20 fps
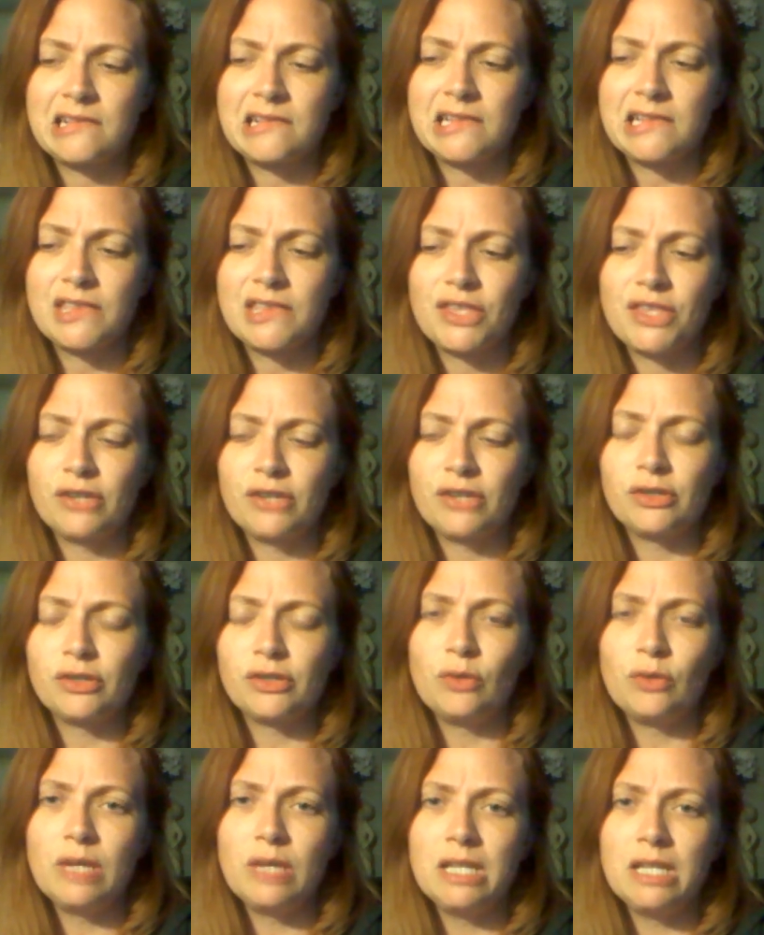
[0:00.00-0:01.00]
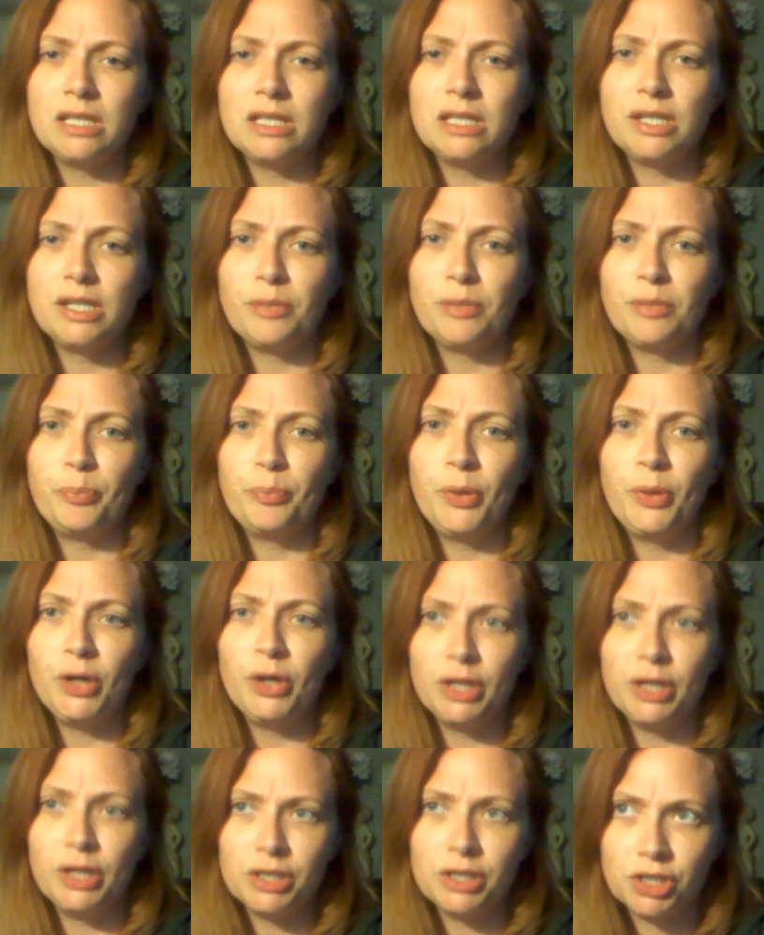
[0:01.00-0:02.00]
There's no need to
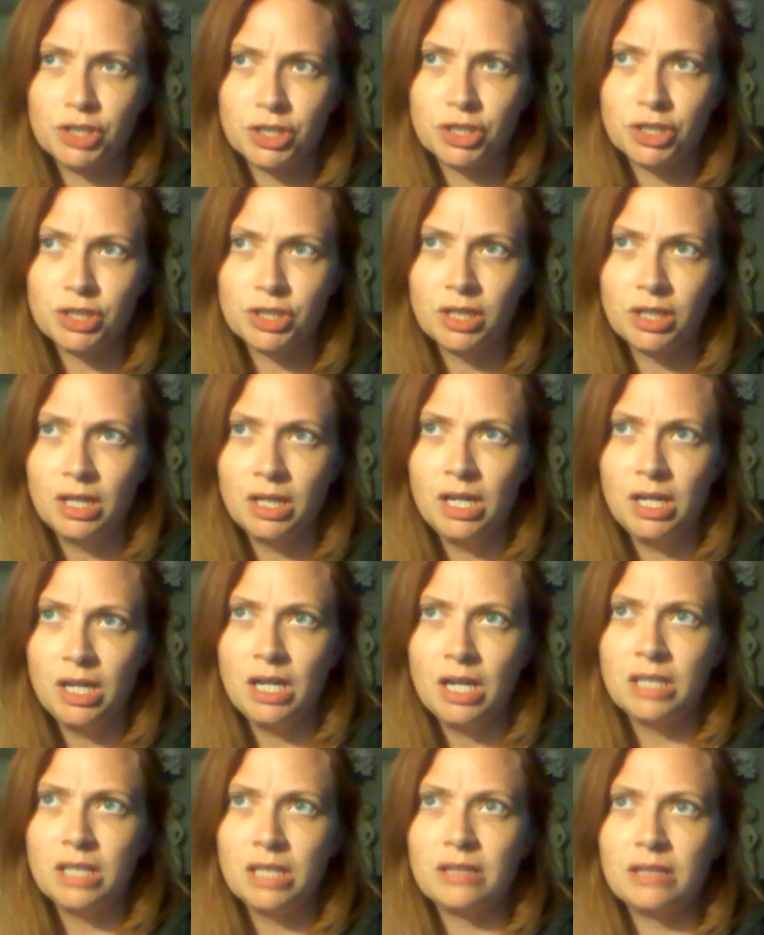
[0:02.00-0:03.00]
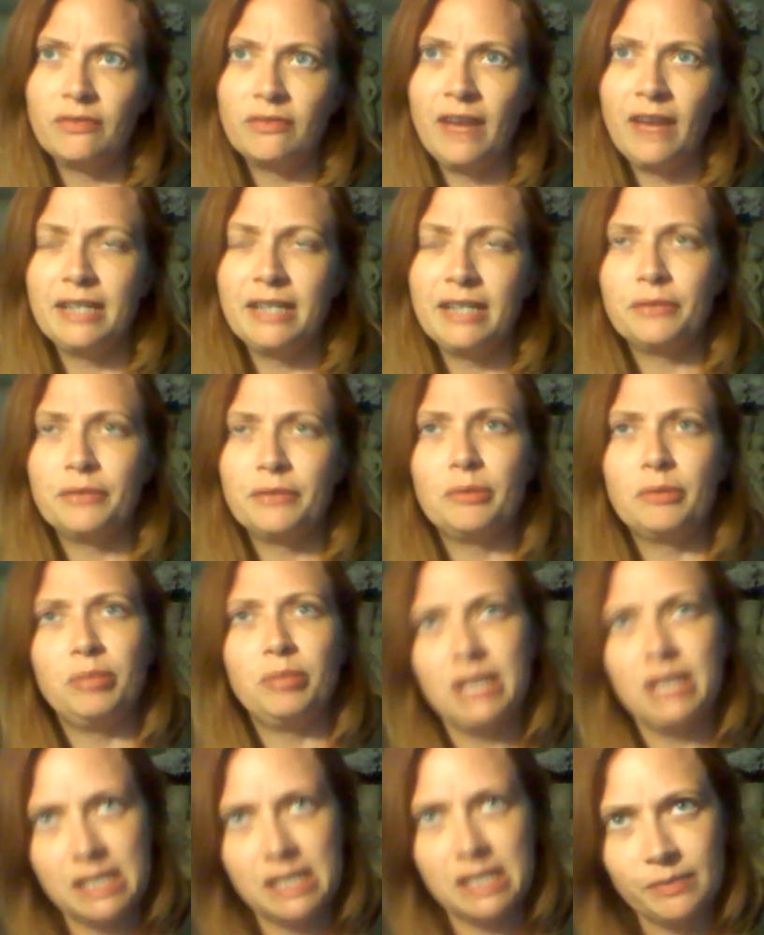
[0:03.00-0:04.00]
push to find a
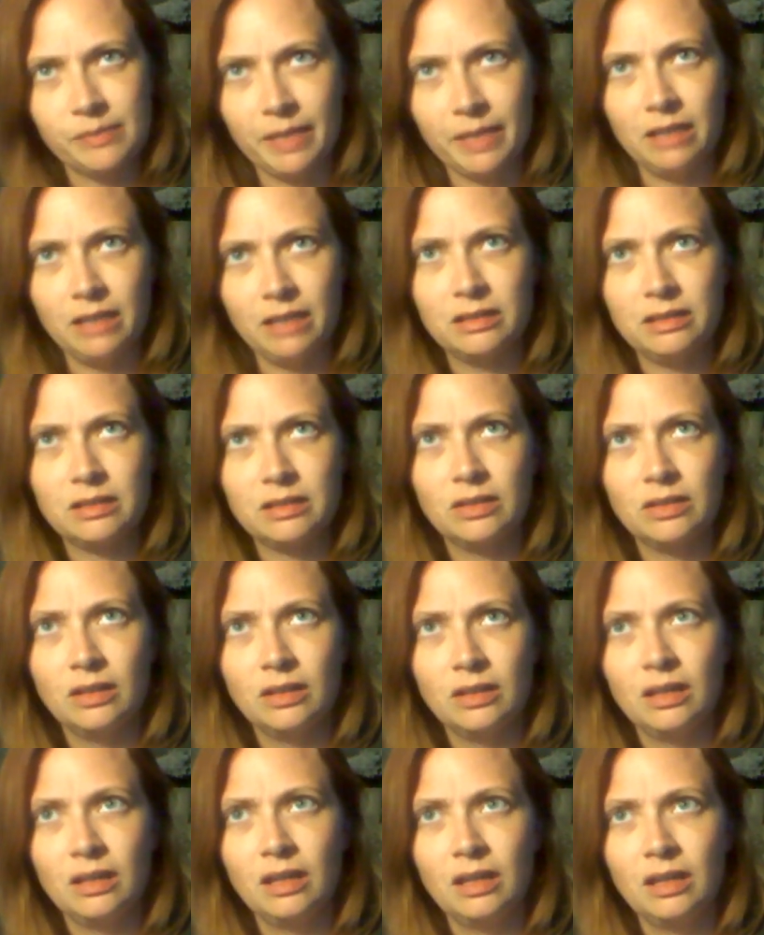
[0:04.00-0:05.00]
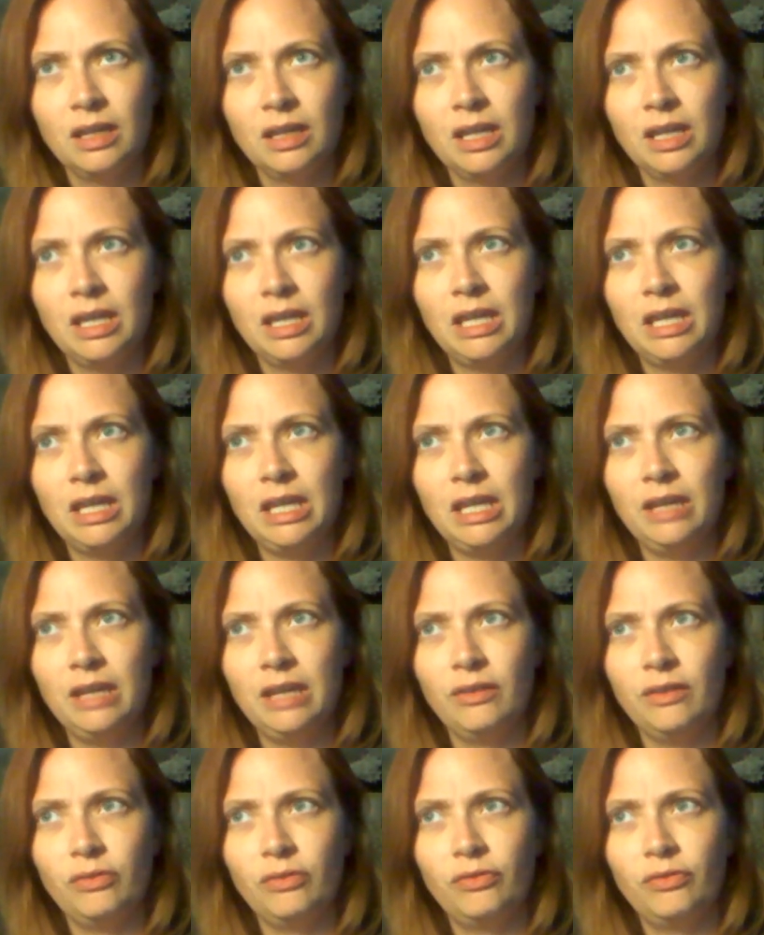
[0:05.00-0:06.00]
replacement
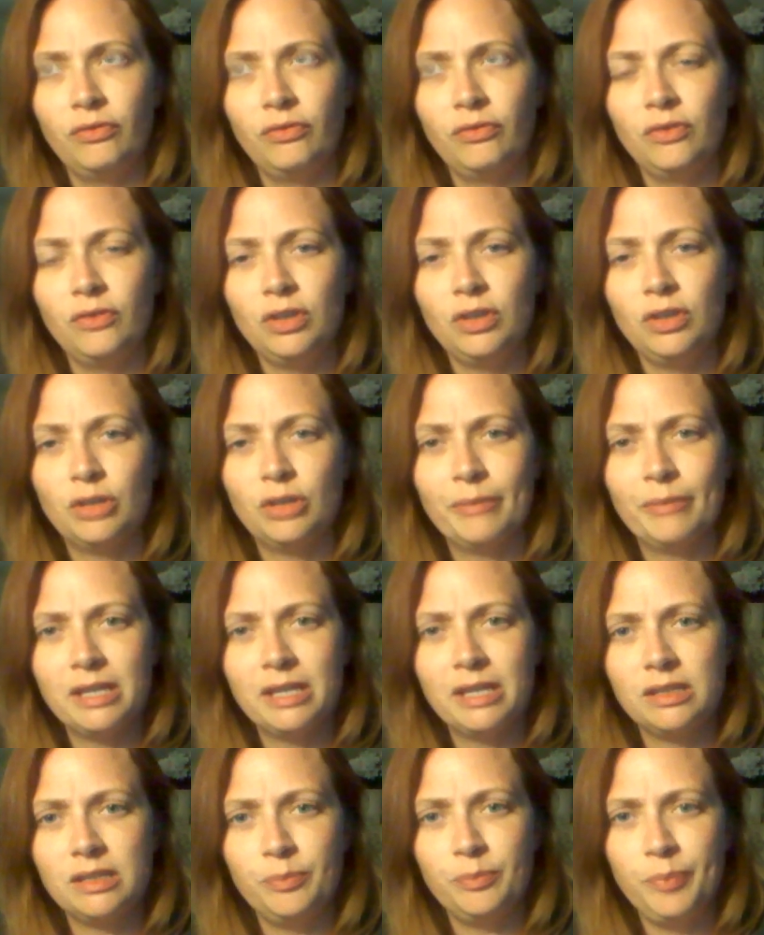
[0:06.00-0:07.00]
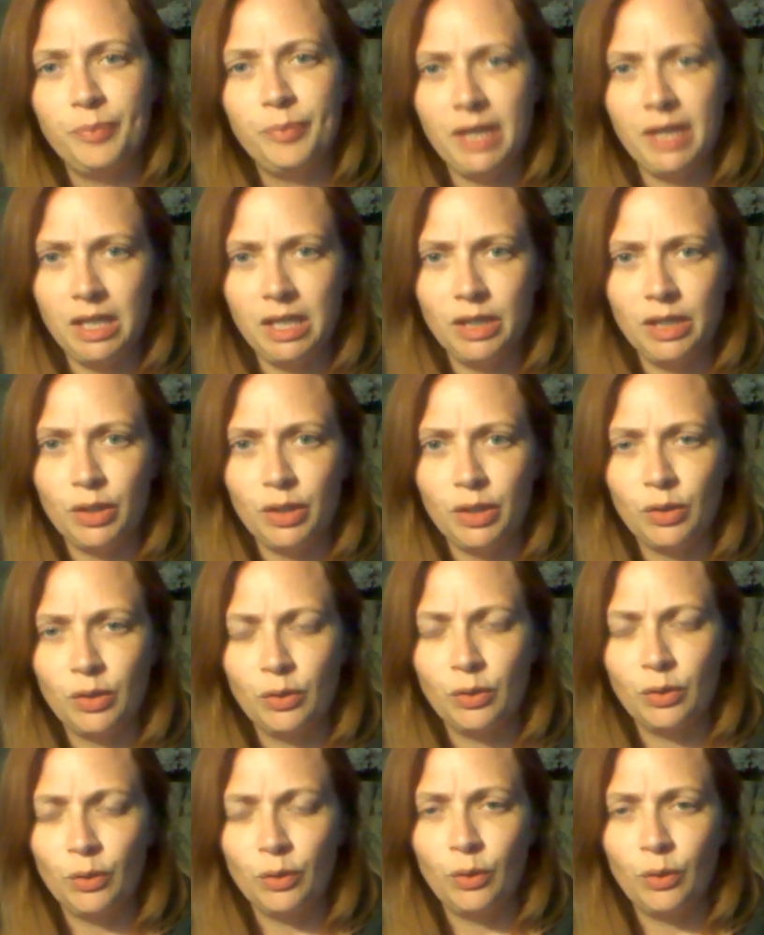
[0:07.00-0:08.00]
if you're meant to be
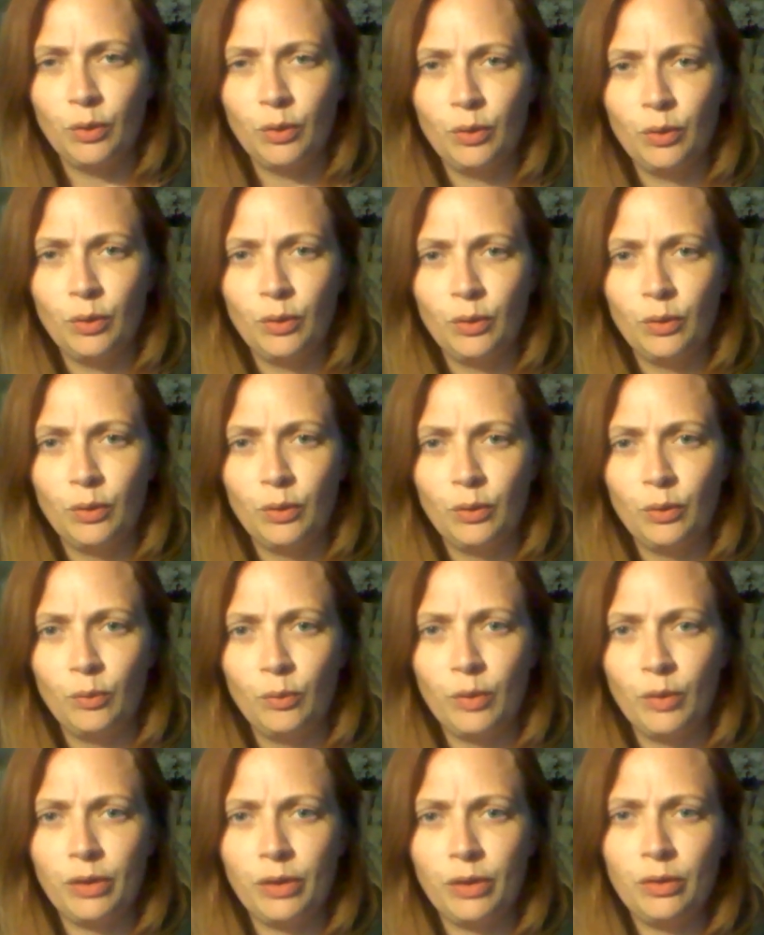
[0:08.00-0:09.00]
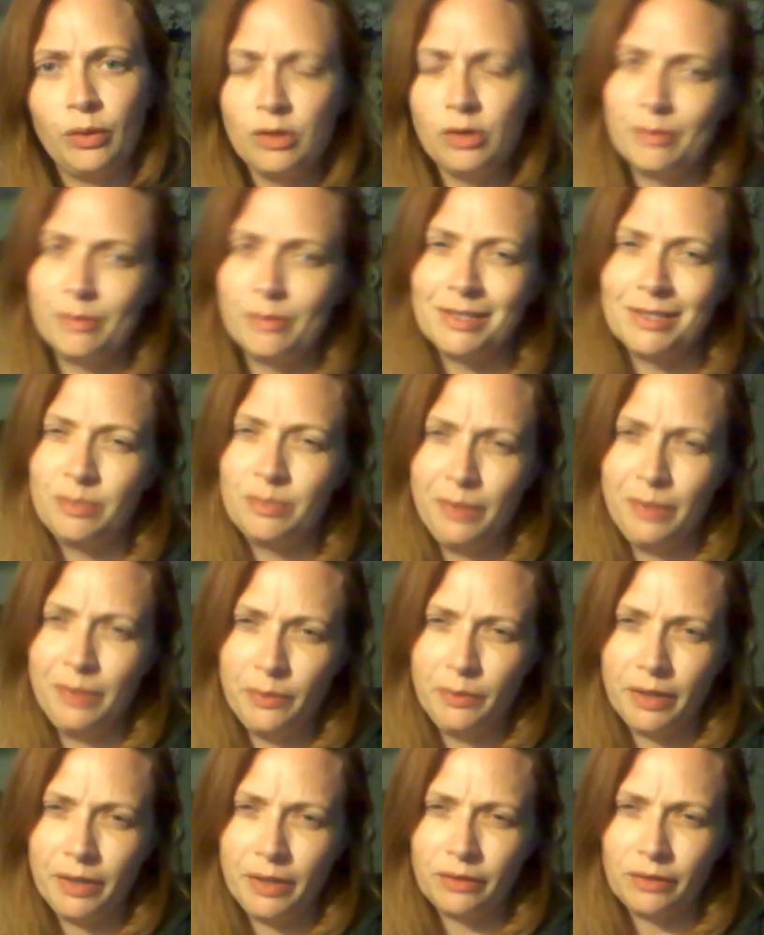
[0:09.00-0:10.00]
with who you're meant to be with,
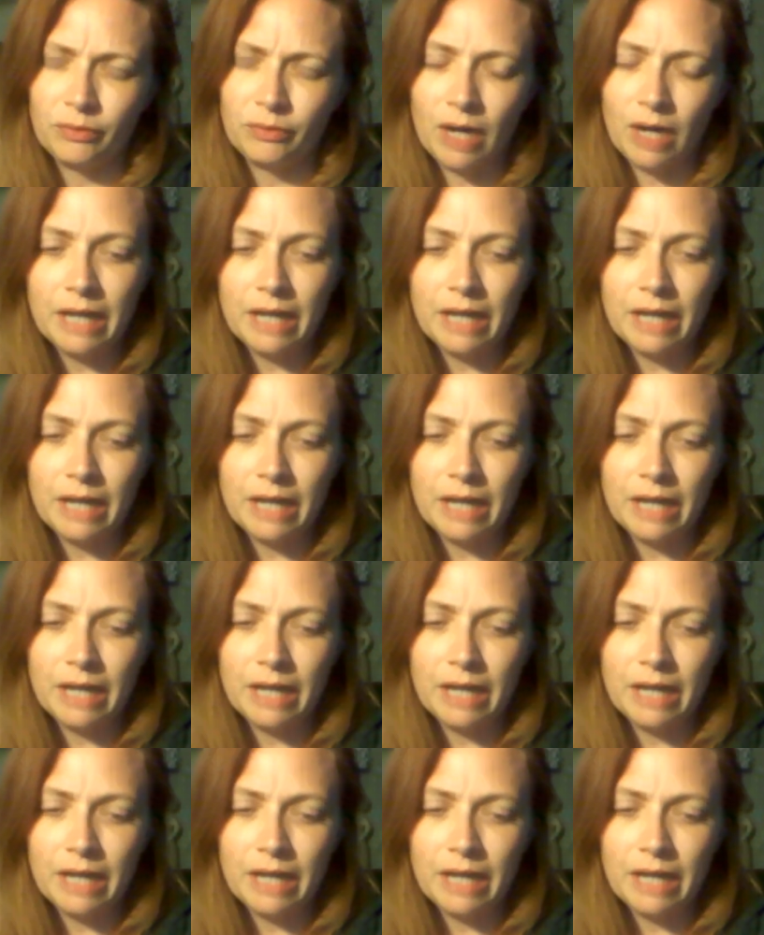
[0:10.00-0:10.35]
right?